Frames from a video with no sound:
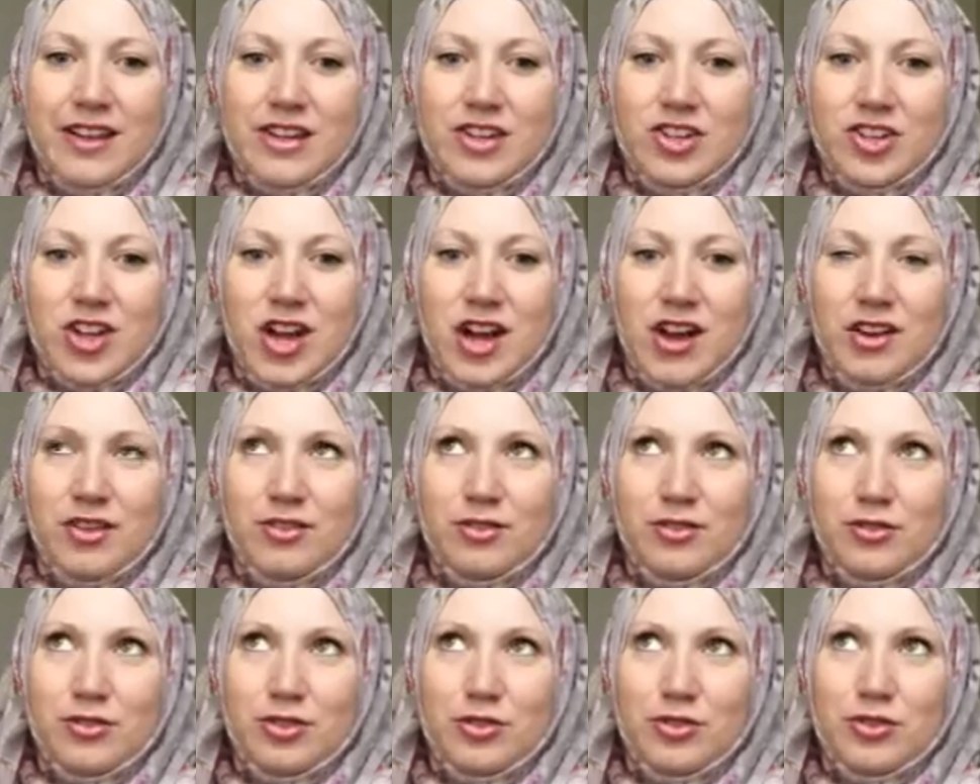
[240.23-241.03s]
a
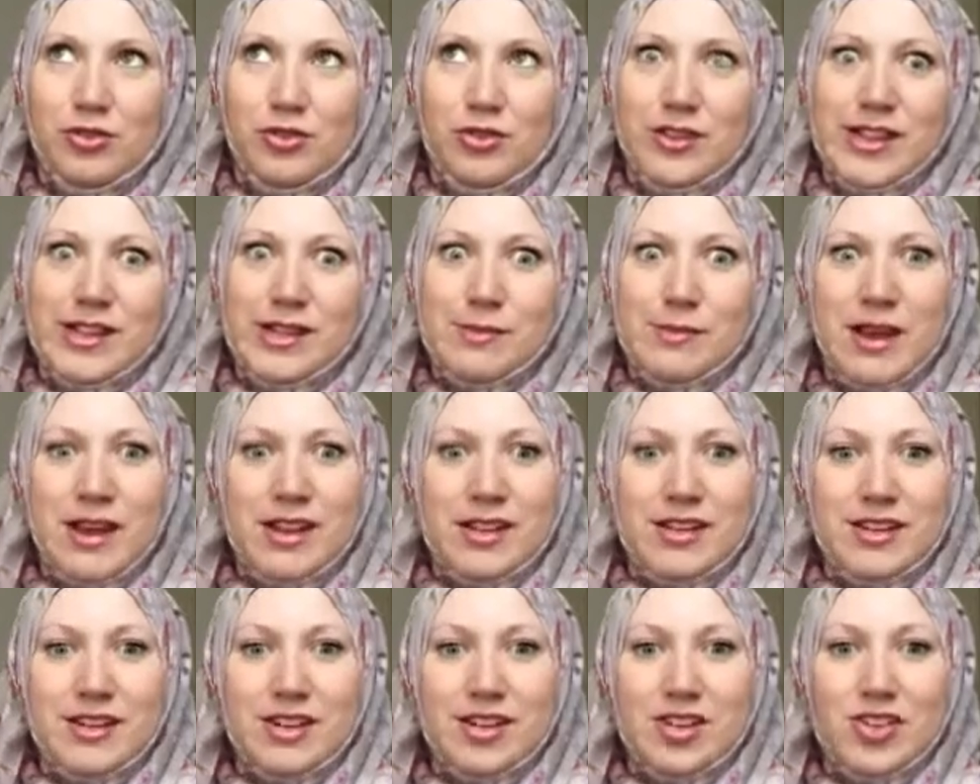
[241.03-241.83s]
child or
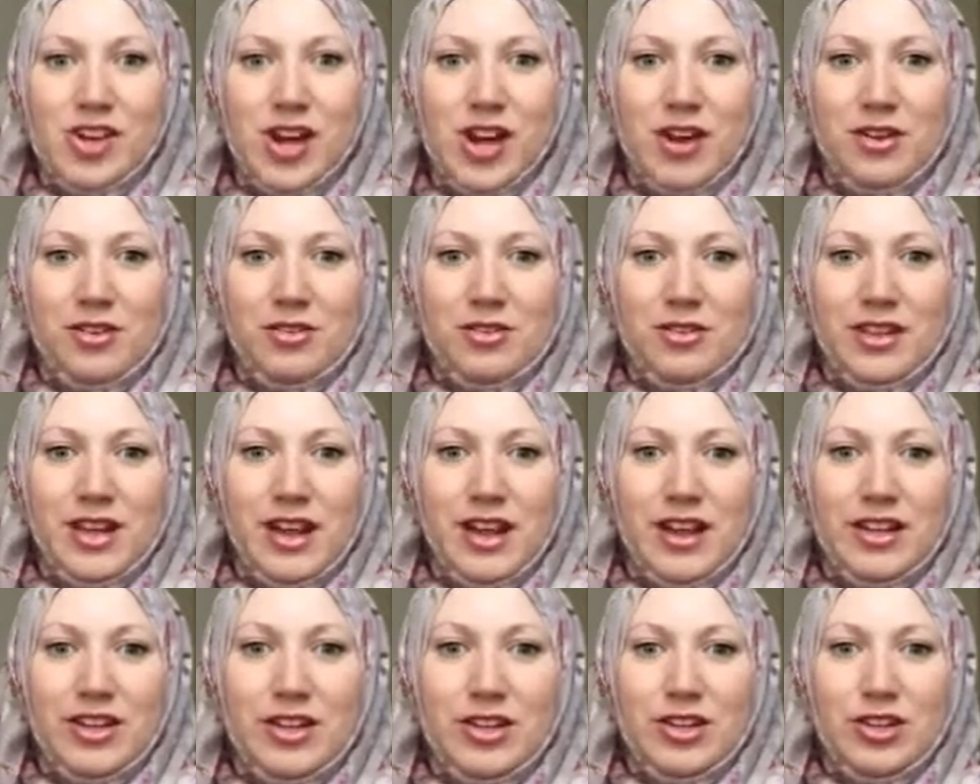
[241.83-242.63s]
expecting a child,
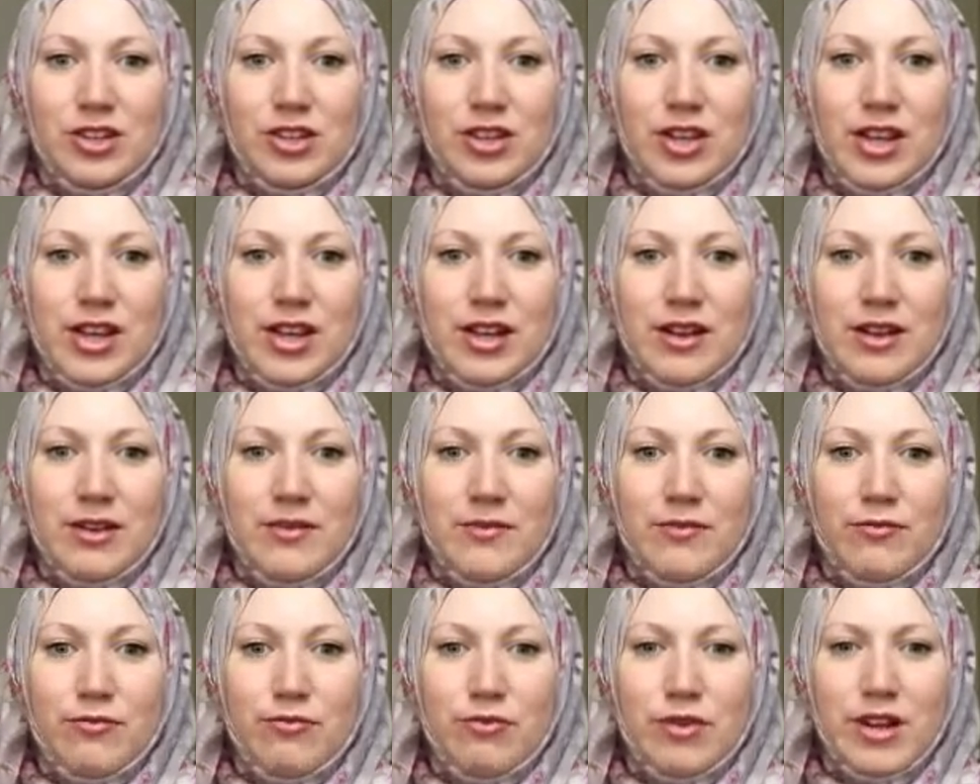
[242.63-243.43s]
like, it
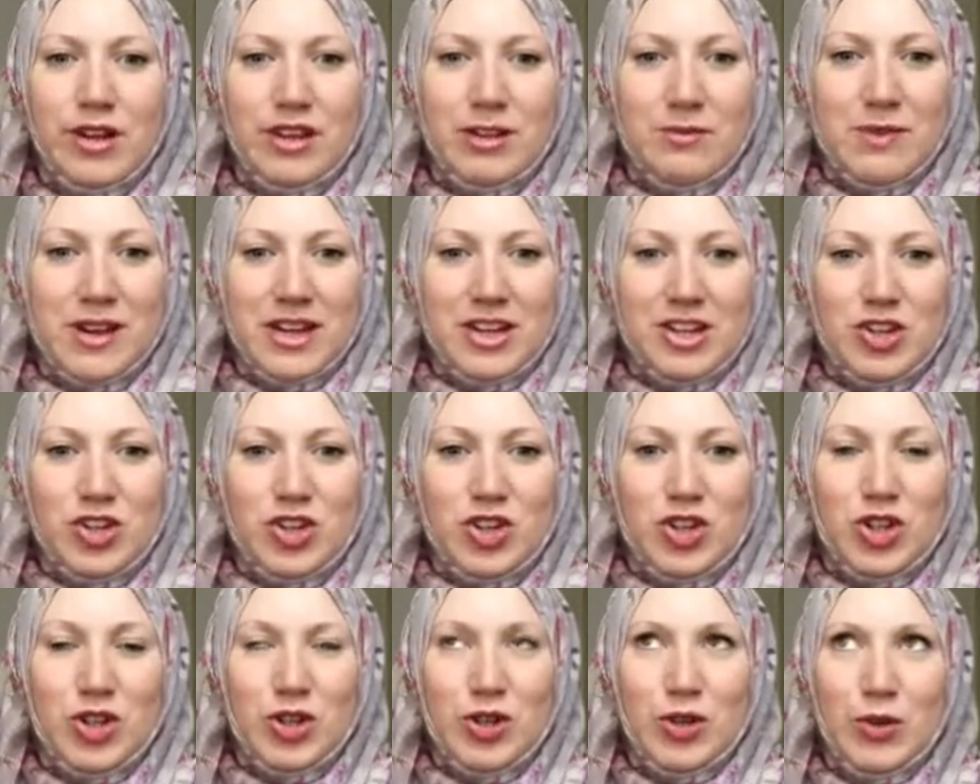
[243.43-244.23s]
really
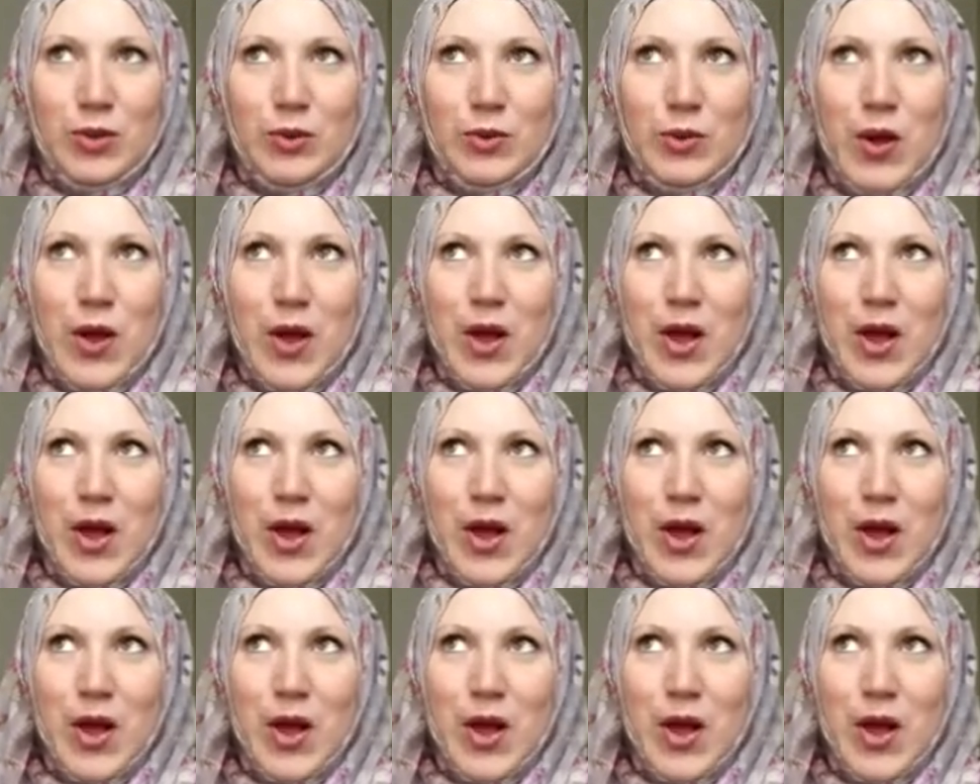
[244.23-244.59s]
makes you